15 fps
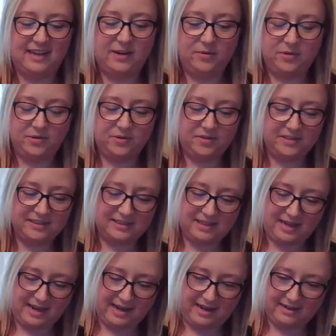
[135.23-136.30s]
How cool is
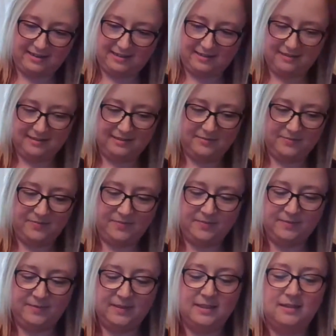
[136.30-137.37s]
that?
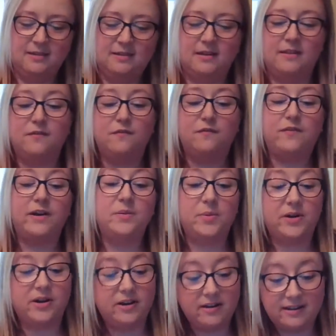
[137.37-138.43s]
And the
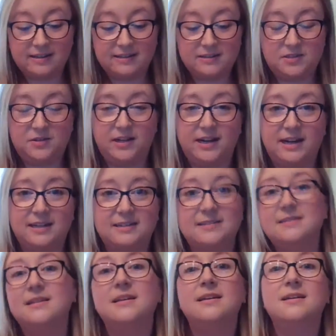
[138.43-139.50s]
fun part is, you
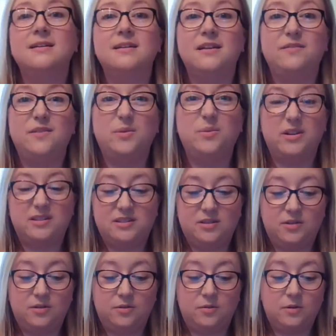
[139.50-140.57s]
guys, if you were
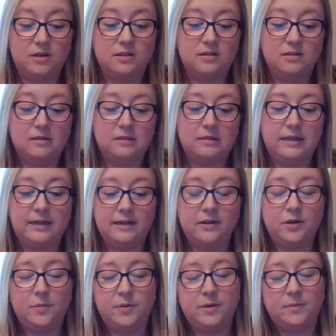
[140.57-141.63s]
to clean
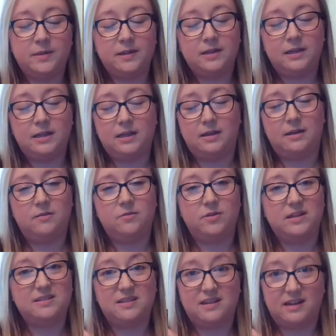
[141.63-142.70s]
out your pumpkin again,
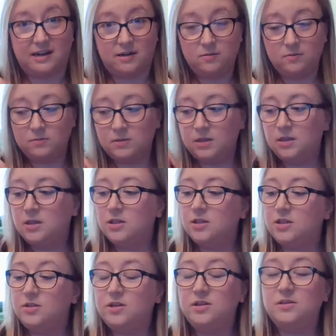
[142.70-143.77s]
rinse it out,
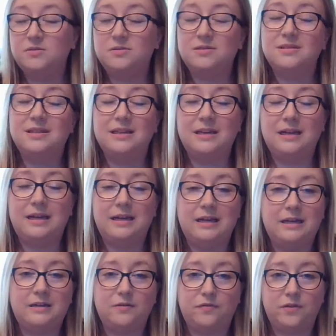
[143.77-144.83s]
you can use
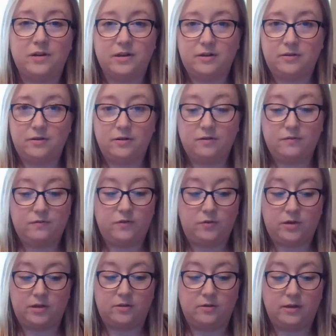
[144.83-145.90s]
any different color of
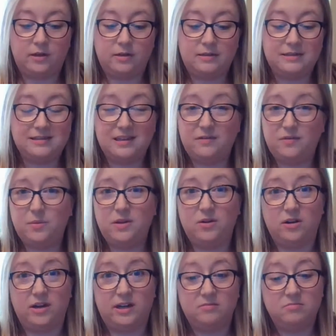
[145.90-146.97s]
food coloring. It doesn't have to be
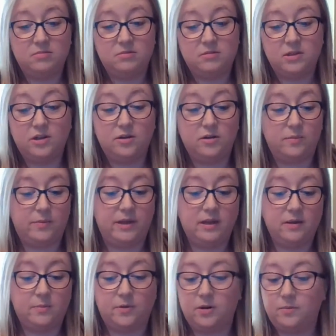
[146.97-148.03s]
green. You can do it
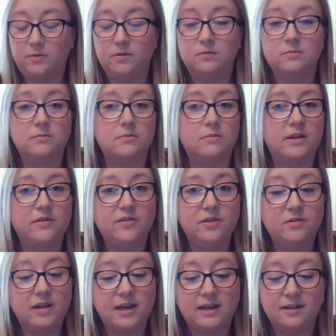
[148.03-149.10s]
pink, purple, whatever
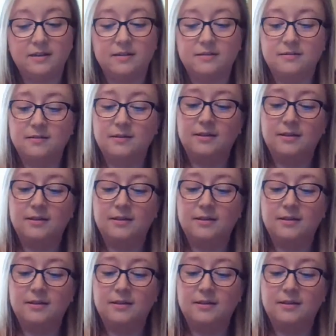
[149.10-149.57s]
you like.